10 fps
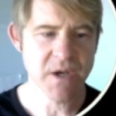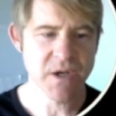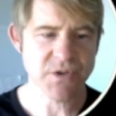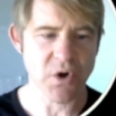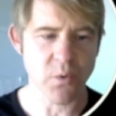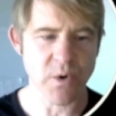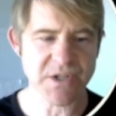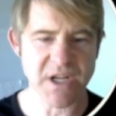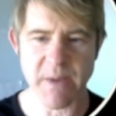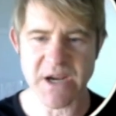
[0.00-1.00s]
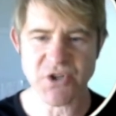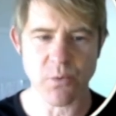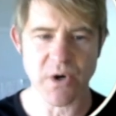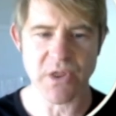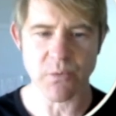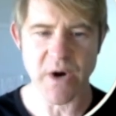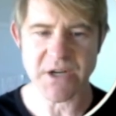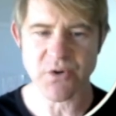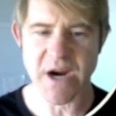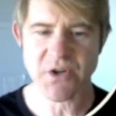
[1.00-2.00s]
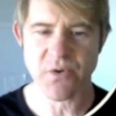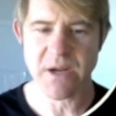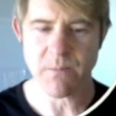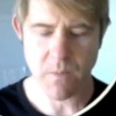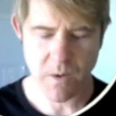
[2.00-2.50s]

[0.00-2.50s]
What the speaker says: So we're just going to make sure we're in the right directory